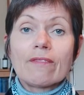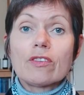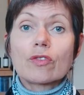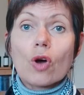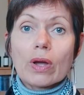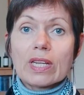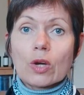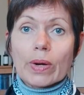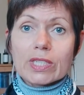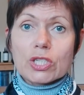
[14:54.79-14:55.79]
If you've got any
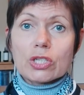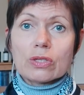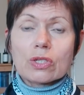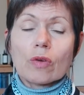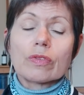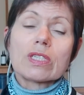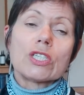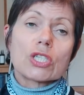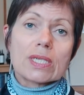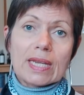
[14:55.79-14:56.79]
questions,
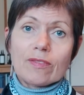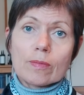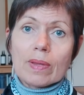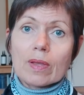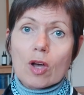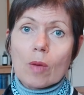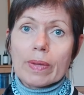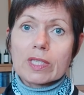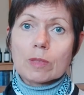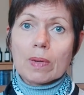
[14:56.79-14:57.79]
obviously just leave them in the
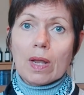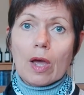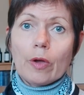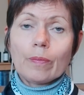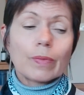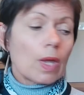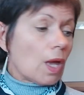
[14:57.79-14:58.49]
comments below.